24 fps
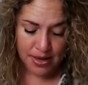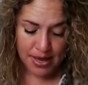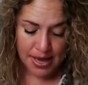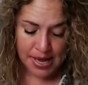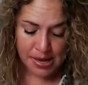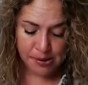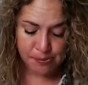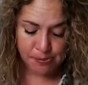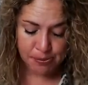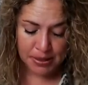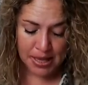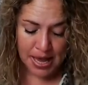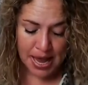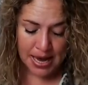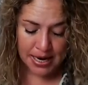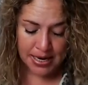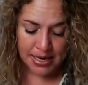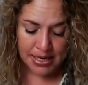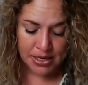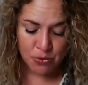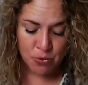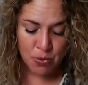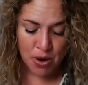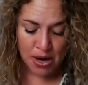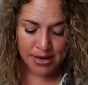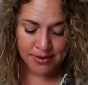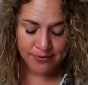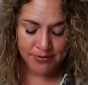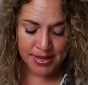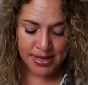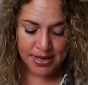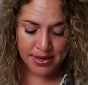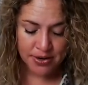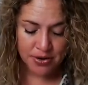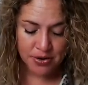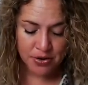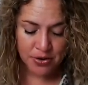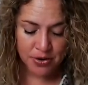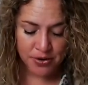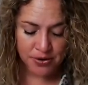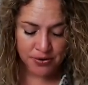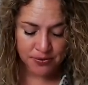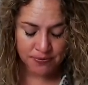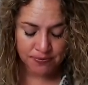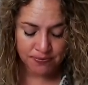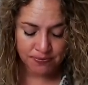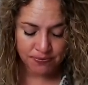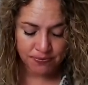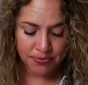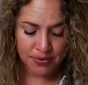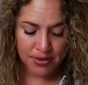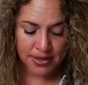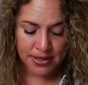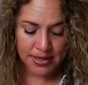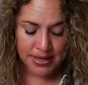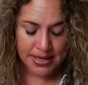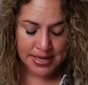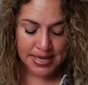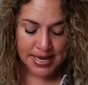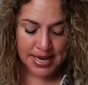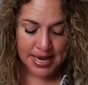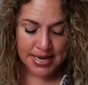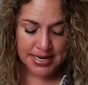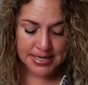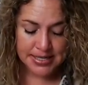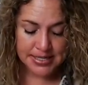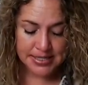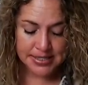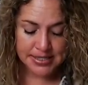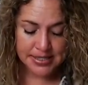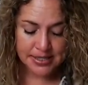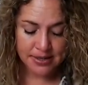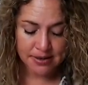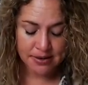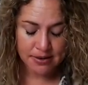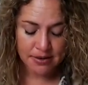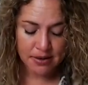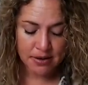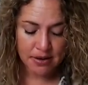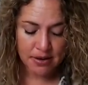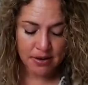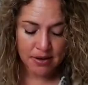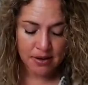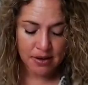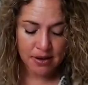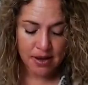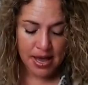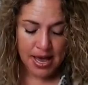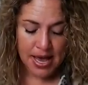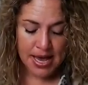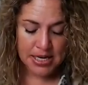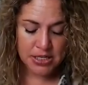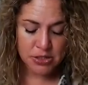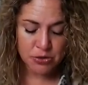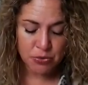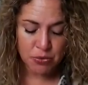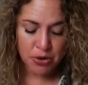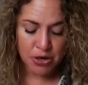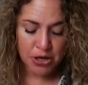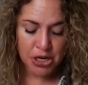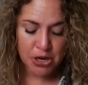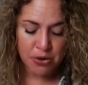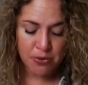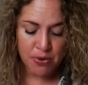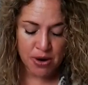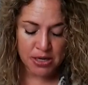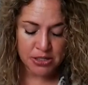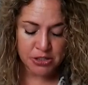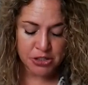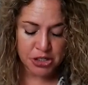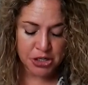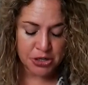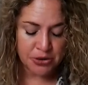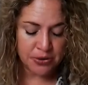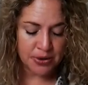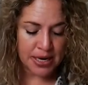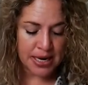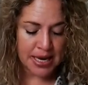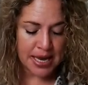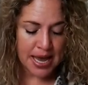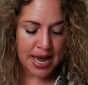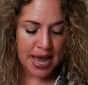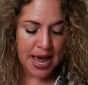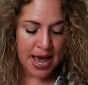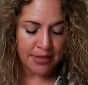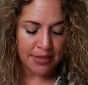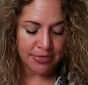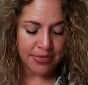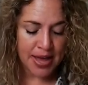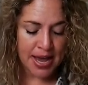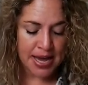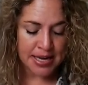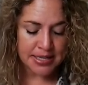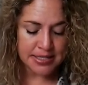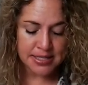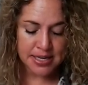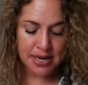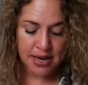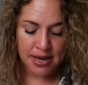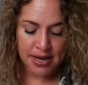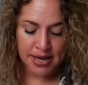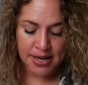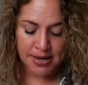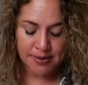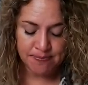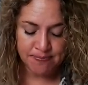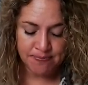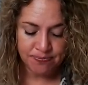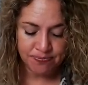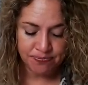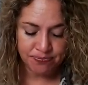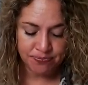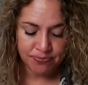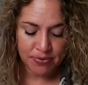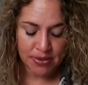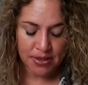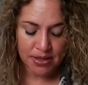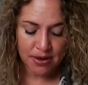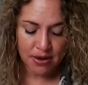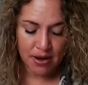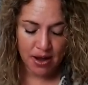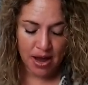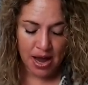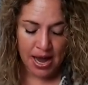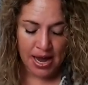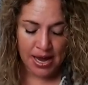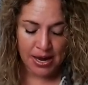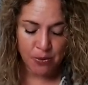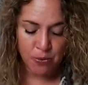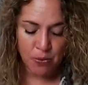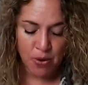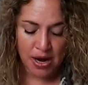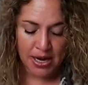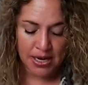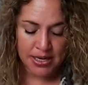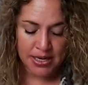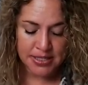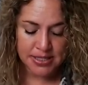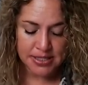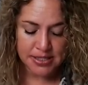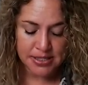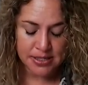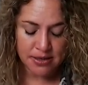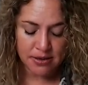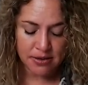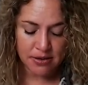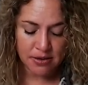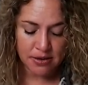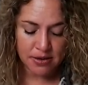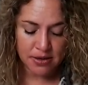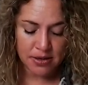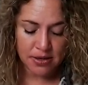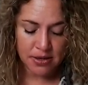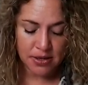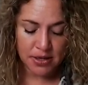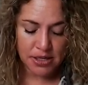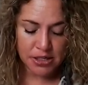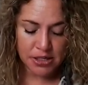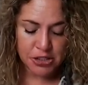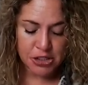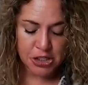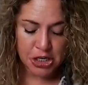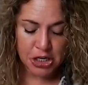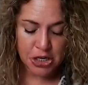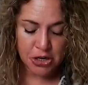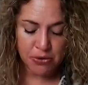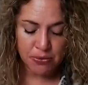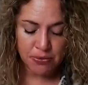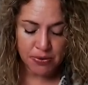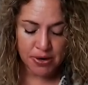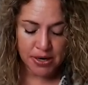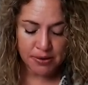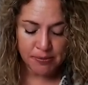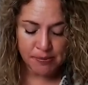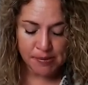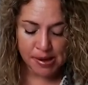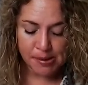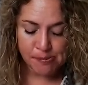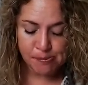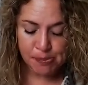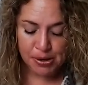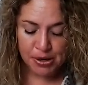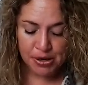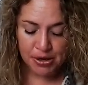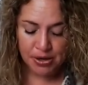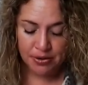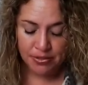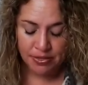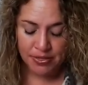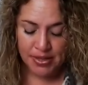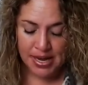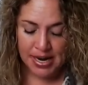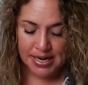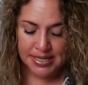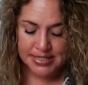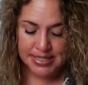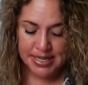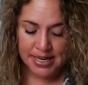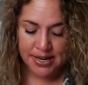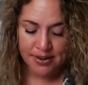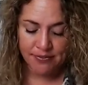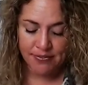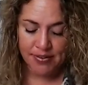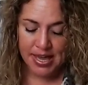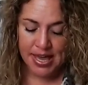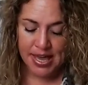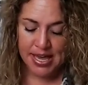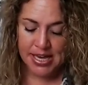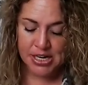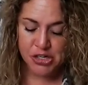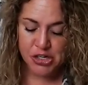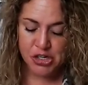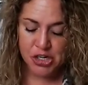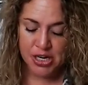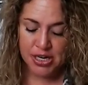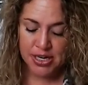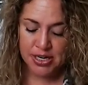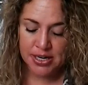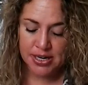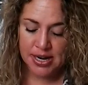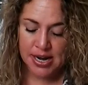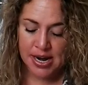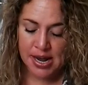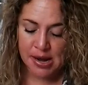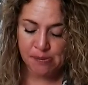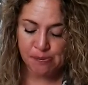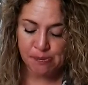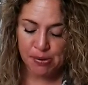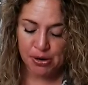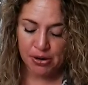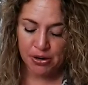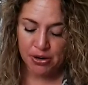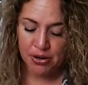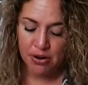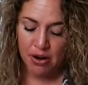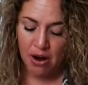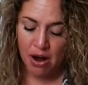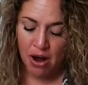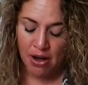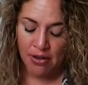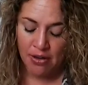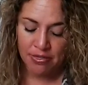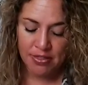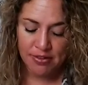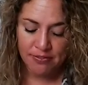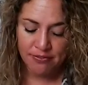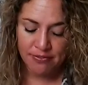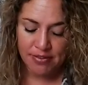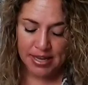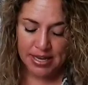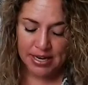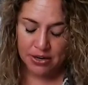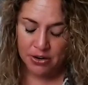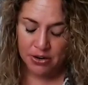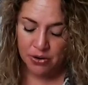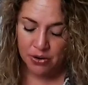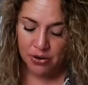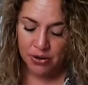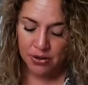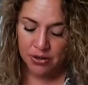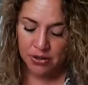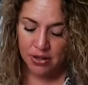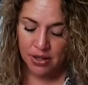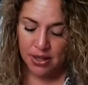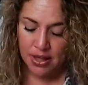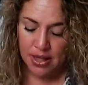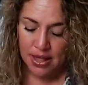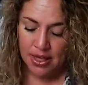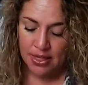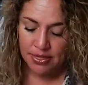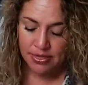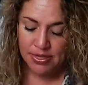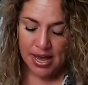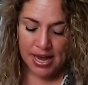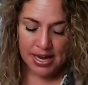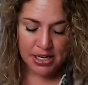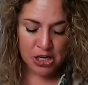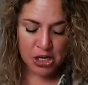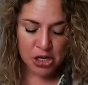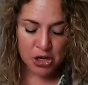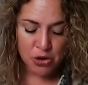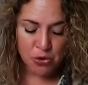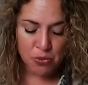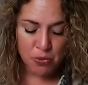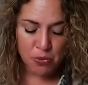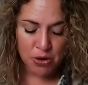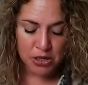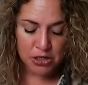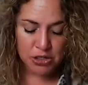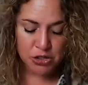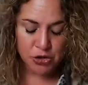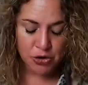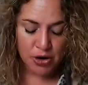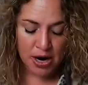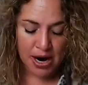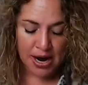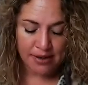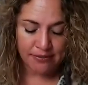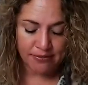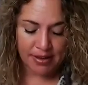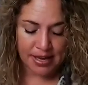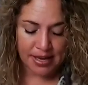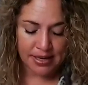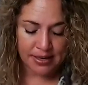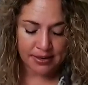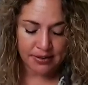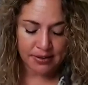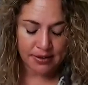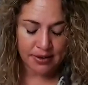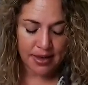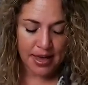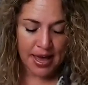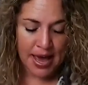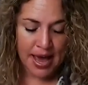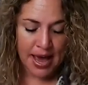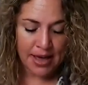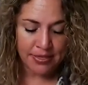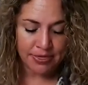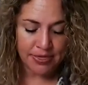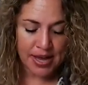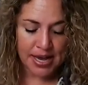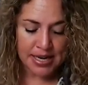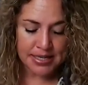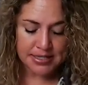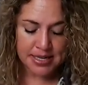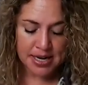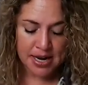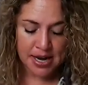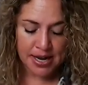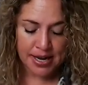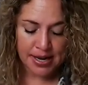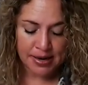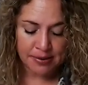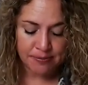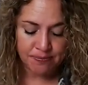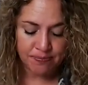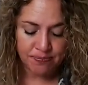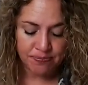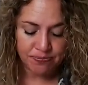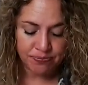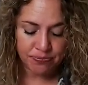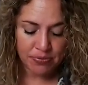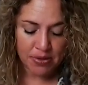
A black and white vehicle? Yes. And were you on duty at that time? I was. Do you remember the identification number on the vehicle that you were driving at that time?